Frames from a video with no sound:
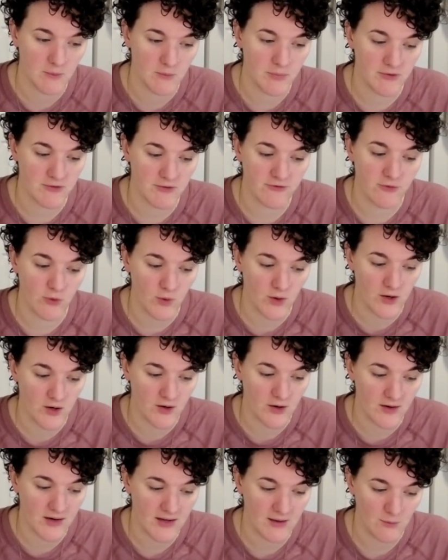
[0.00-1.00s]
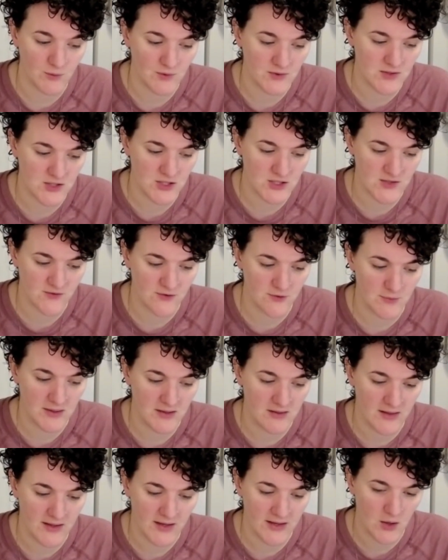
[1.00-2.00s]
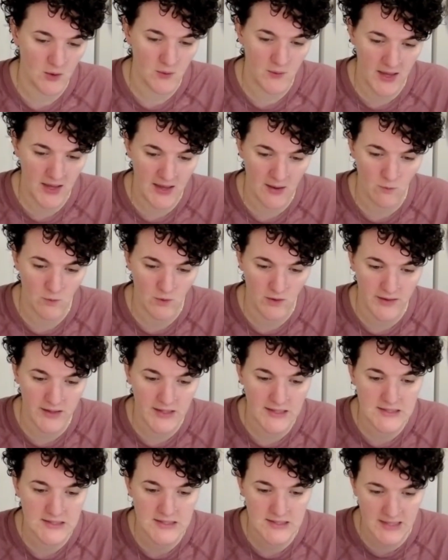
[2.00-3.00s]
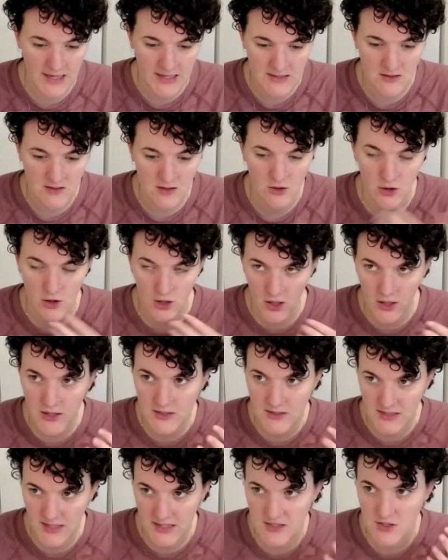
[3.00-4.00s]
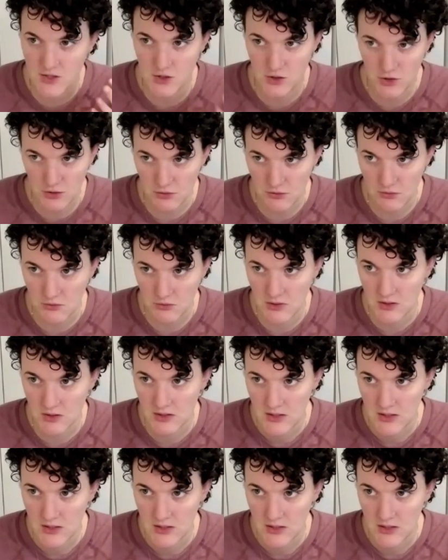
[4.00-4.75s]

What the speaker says: Before it was just for me like, okay, well, it said the clock says noon,